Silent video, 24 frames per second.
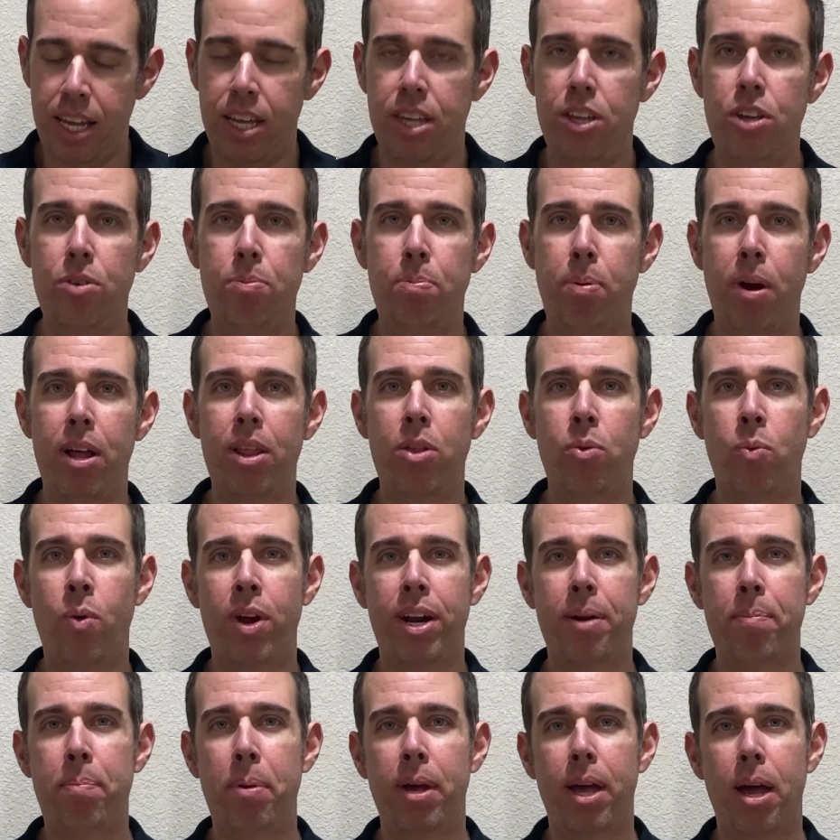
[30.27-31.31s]
You probably
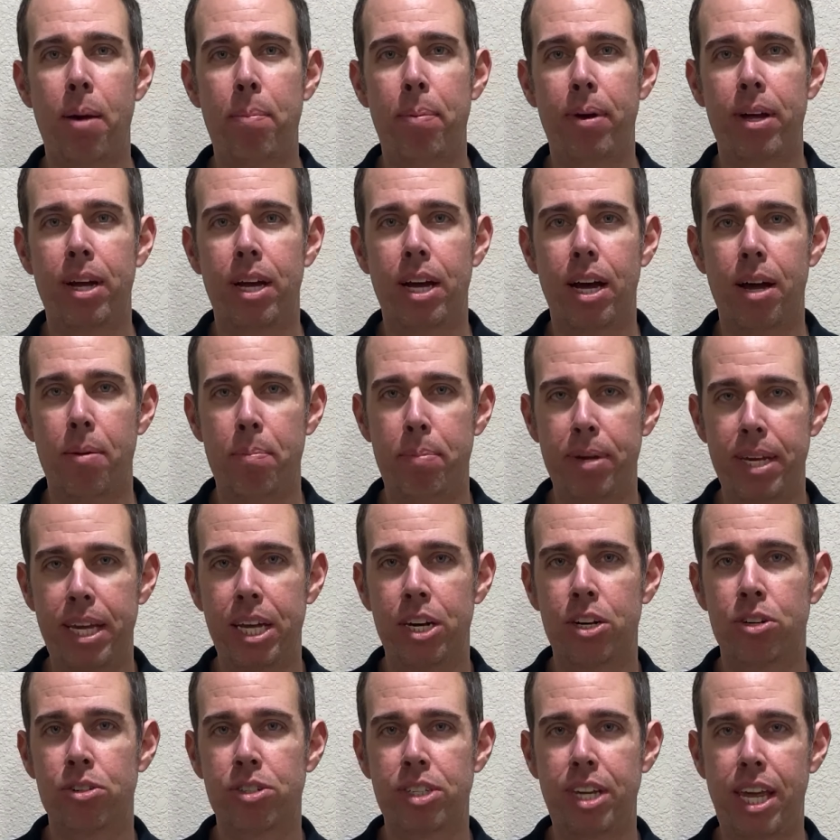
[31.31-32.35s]
want to pick up a, a
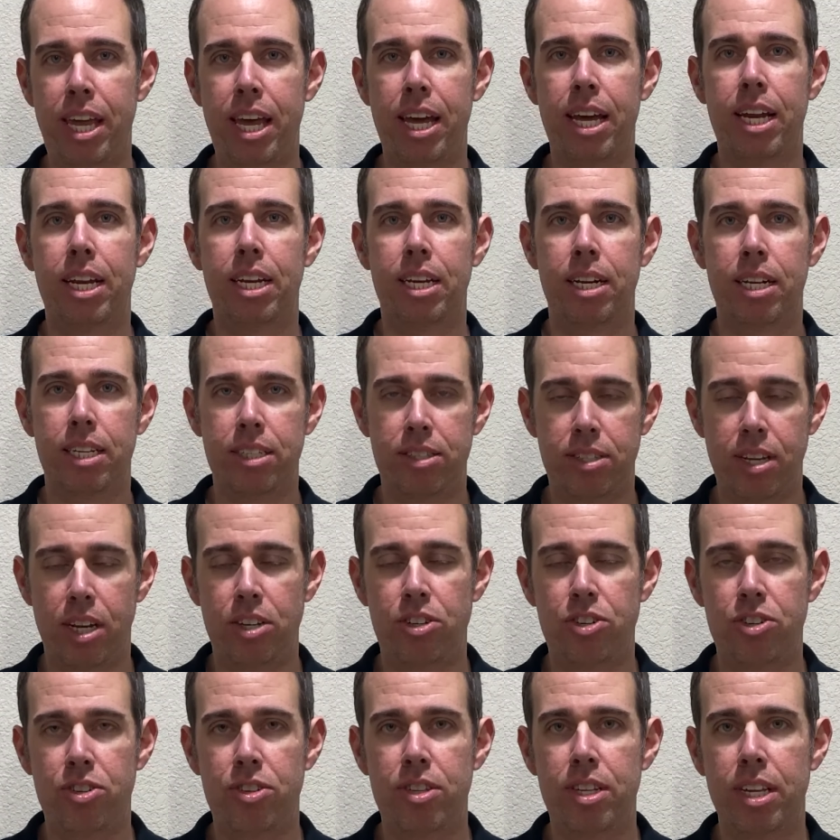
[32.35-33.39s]
beginner's kit
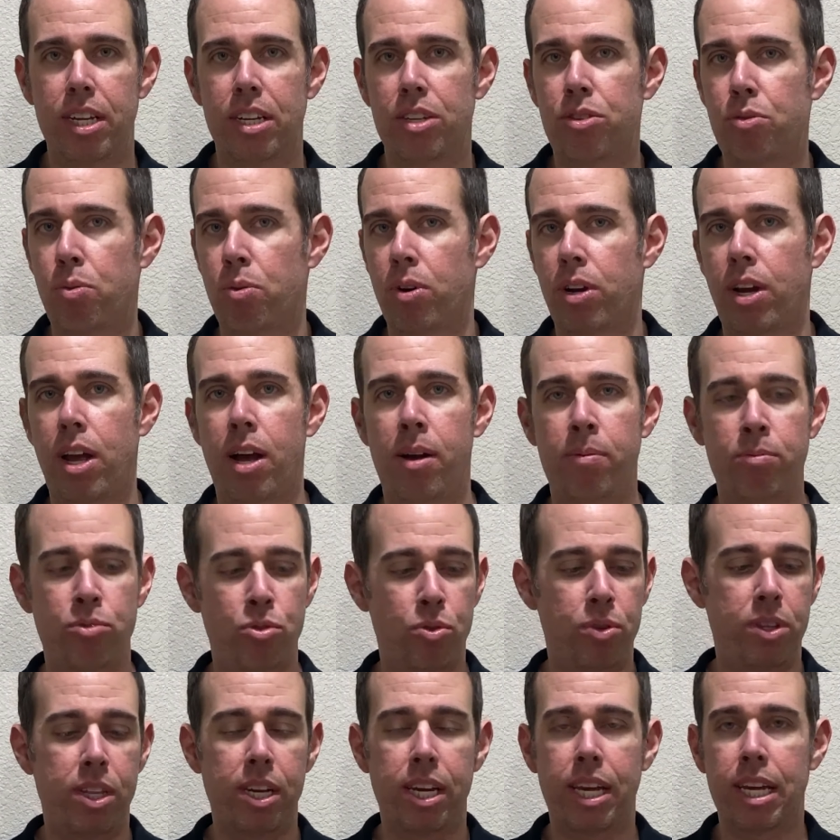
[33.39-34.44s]
such as this, where it comes
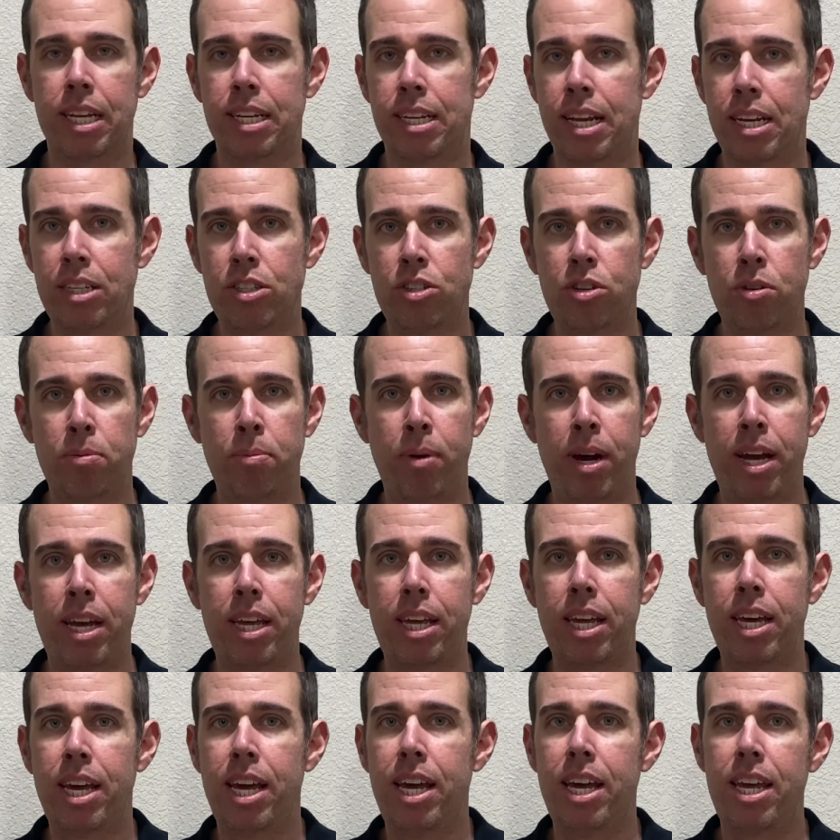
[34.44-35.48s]
with the condenser
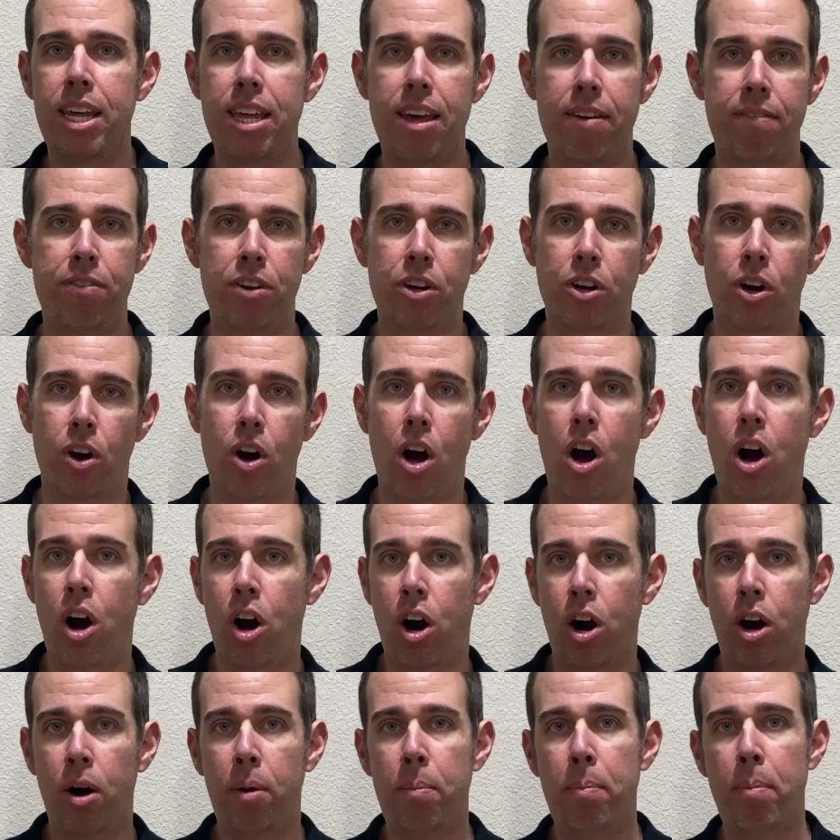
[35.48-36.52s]
mic, you have your
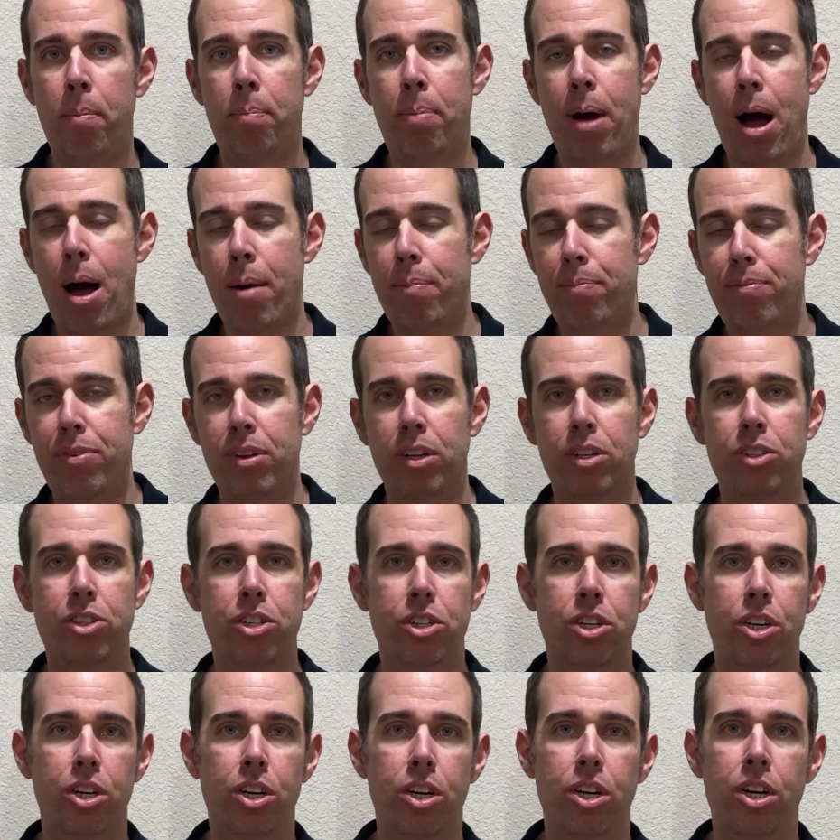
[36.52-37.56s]
arm, pop
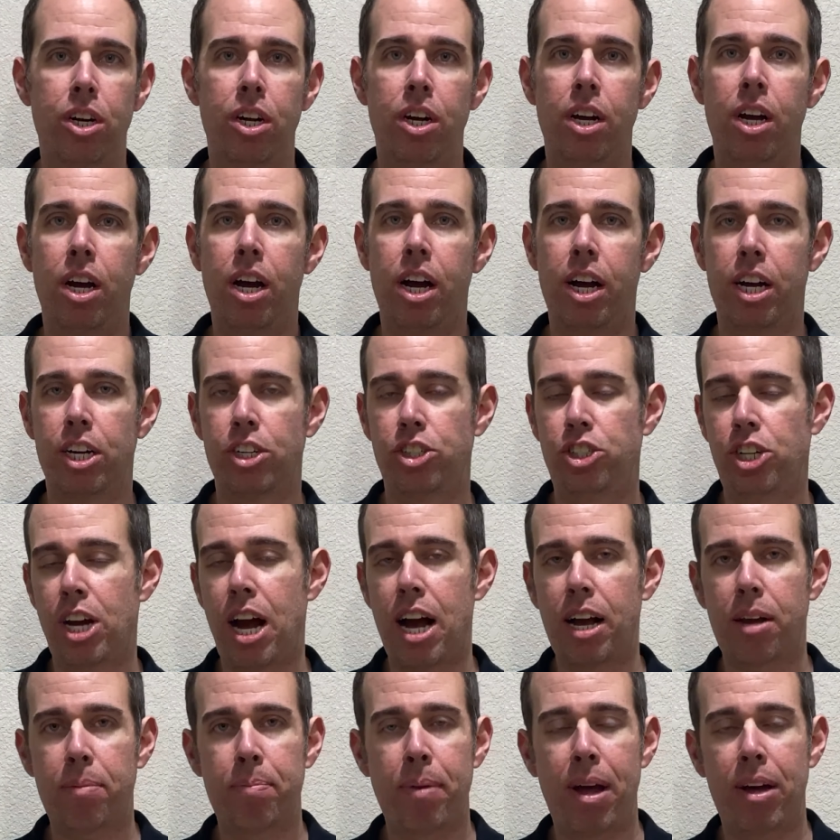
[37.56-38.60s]
filter, Uh,
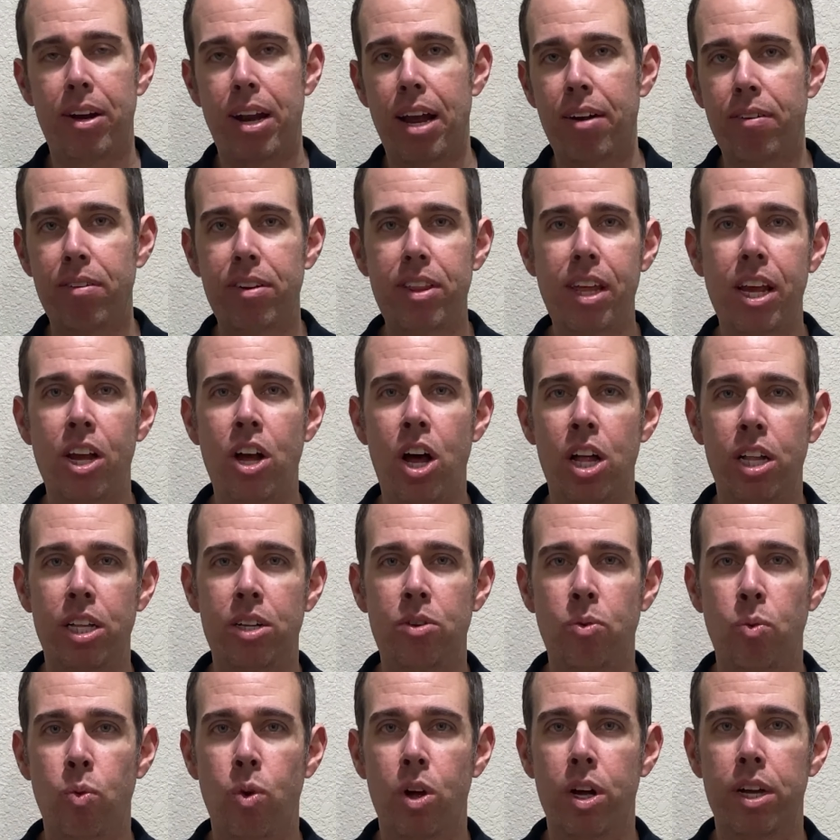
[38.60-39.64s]
shock mount, everything all
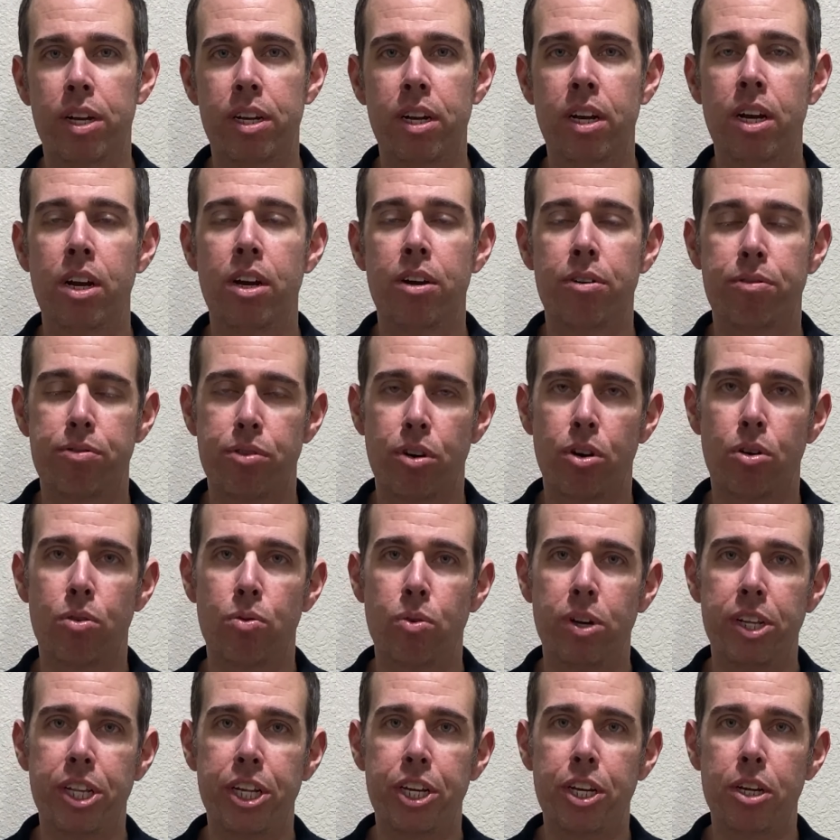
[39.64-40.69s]
in one for a
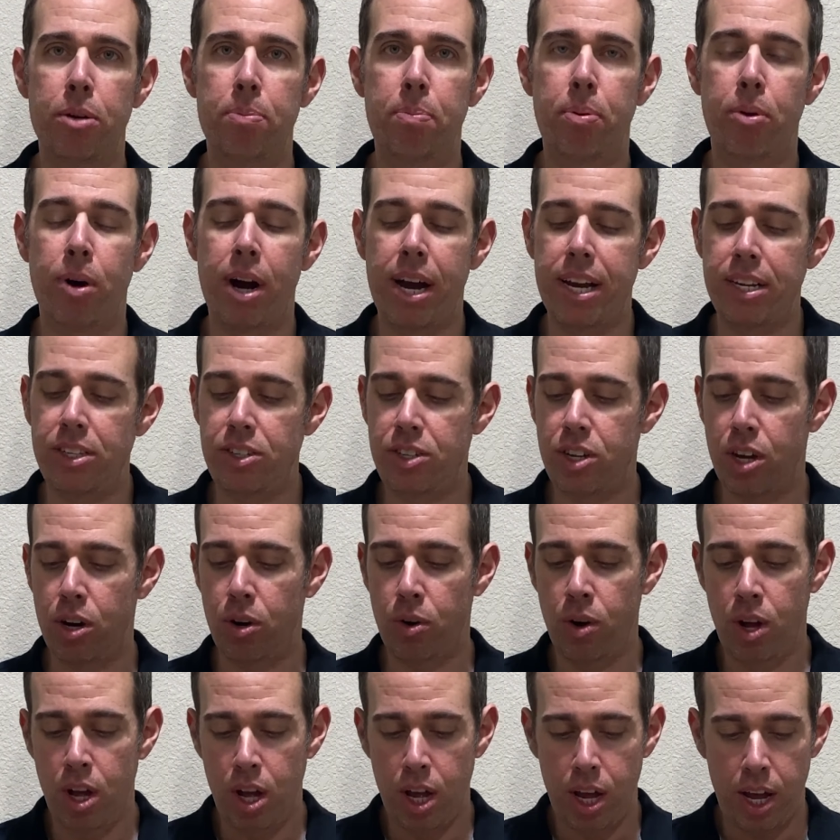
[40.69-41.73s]
really good price.
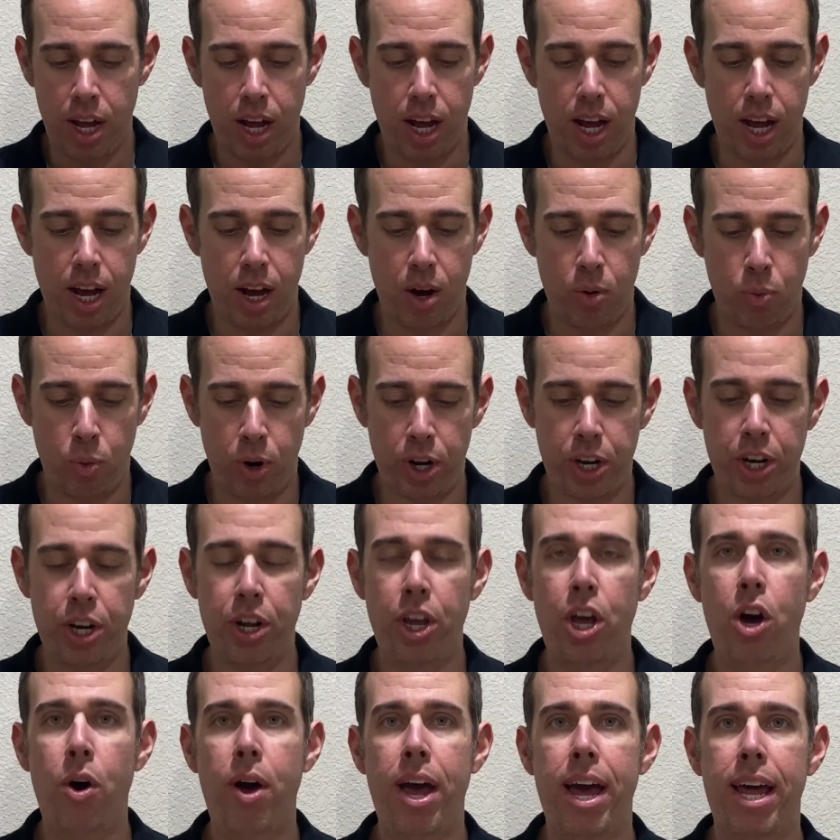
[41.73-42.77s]
So uh, we're going
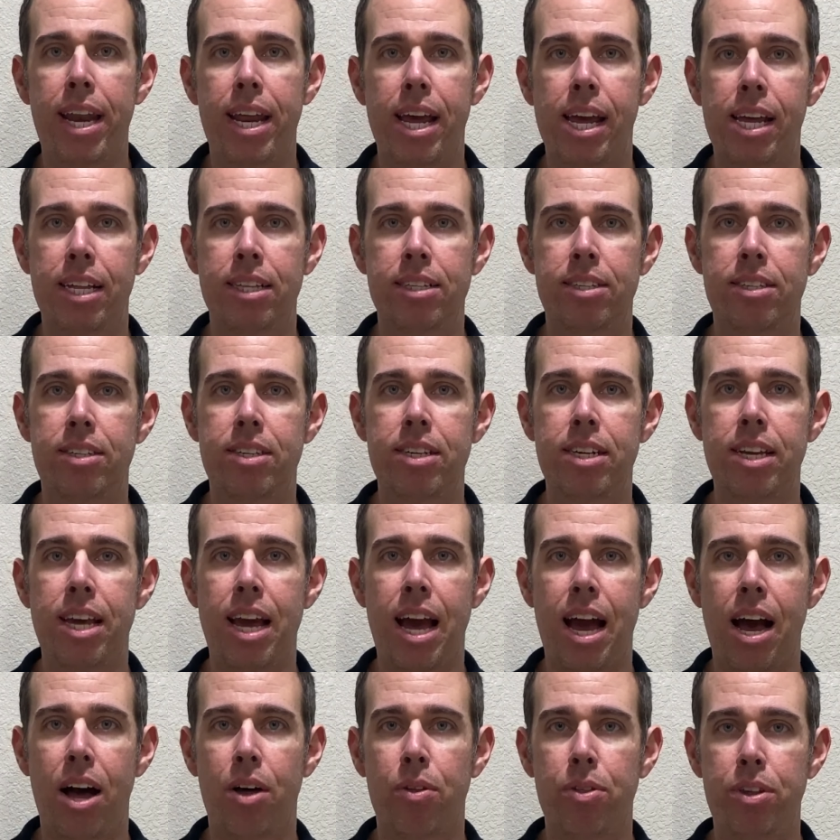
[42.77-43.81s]
to go ahead and see
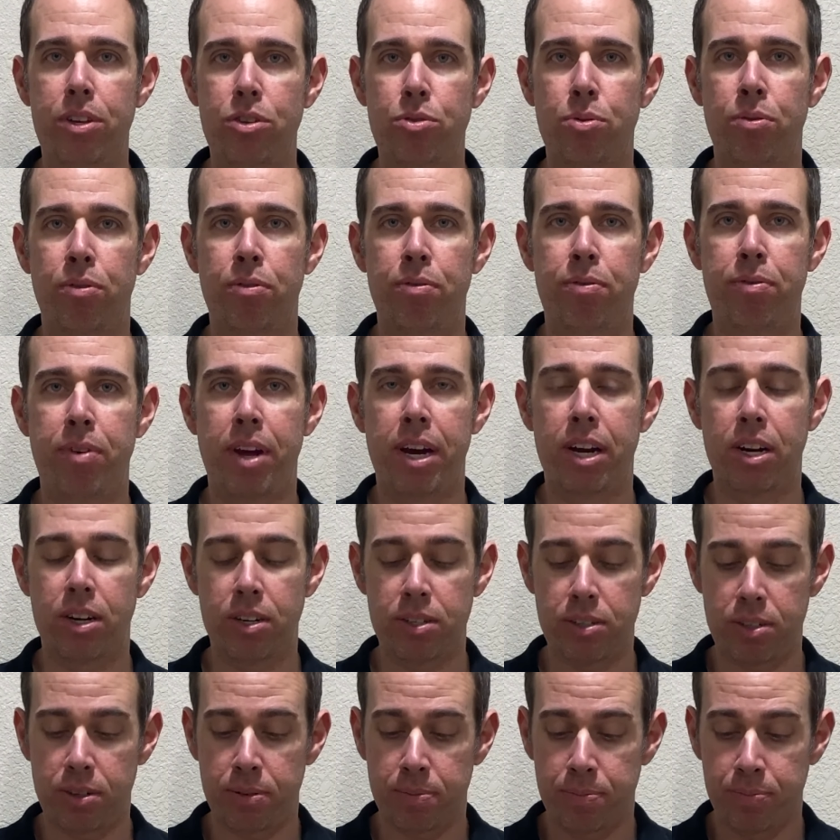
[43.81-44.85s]
how this one
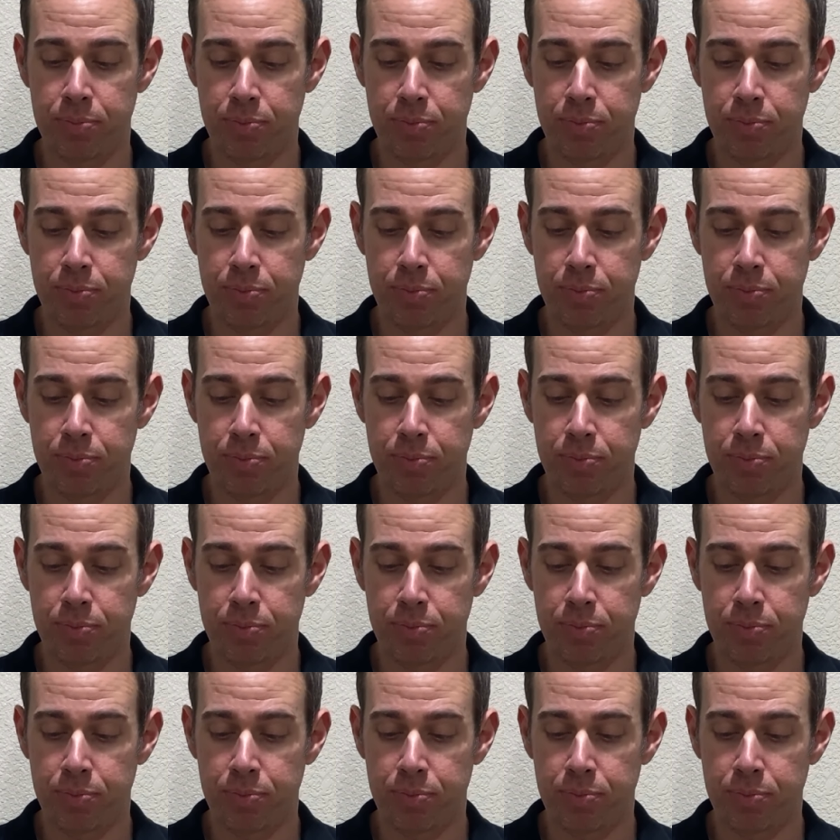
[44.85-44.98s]
fares.